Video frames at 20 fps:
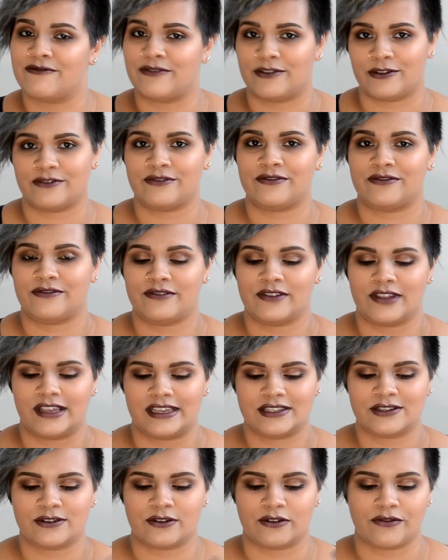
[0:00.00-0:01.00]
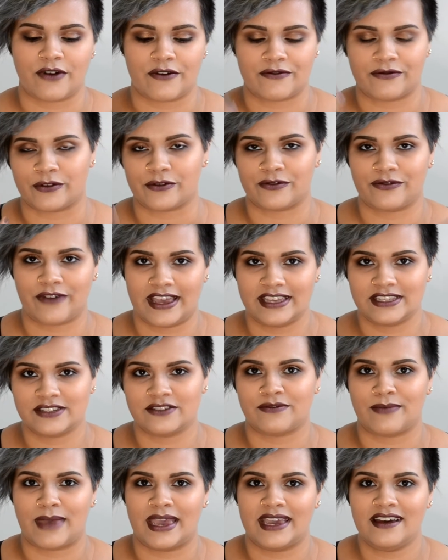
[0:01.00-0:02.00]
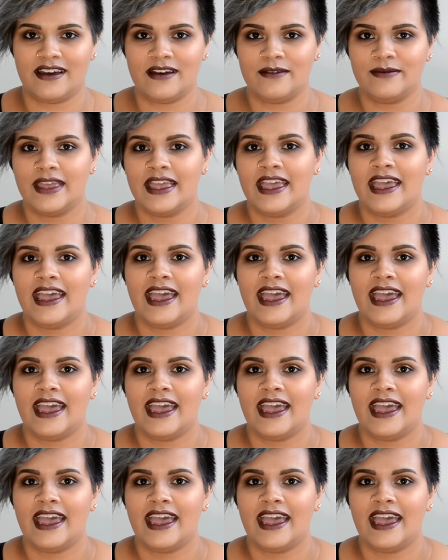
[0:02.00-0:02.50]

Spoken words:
full, sort of a full face of makeup.